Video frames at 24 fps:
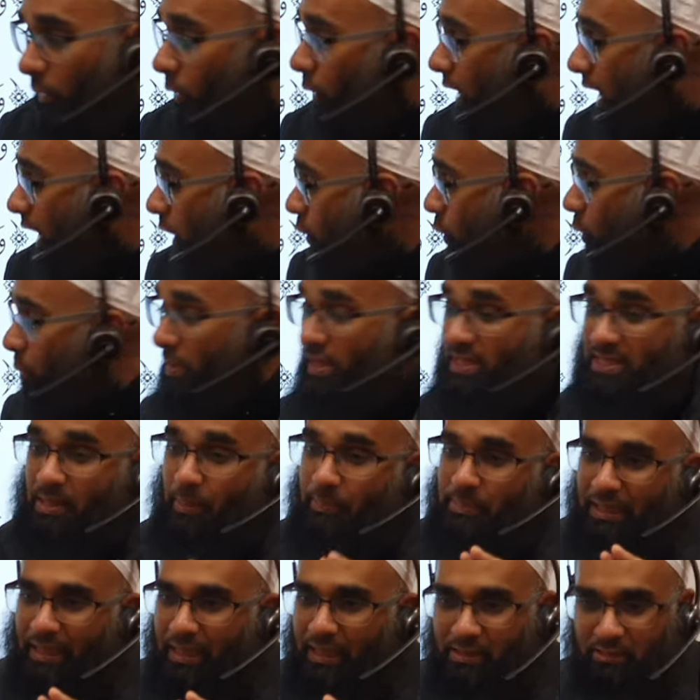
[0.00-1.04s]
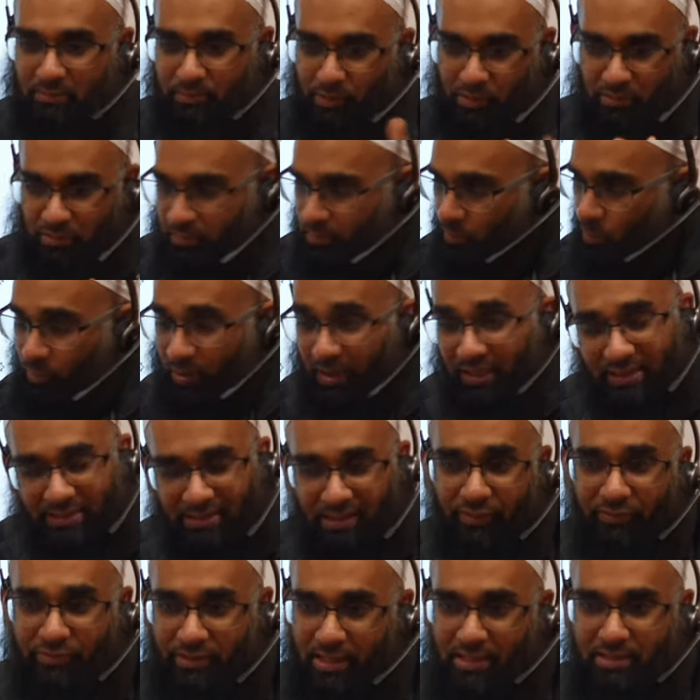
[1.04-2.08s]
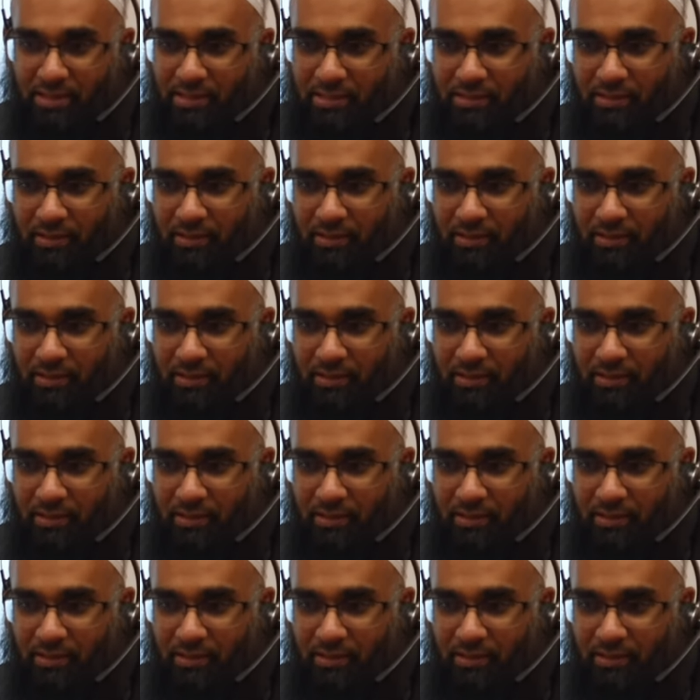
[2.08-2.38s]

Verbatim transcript: oh, means something else, because the Quran itself says this.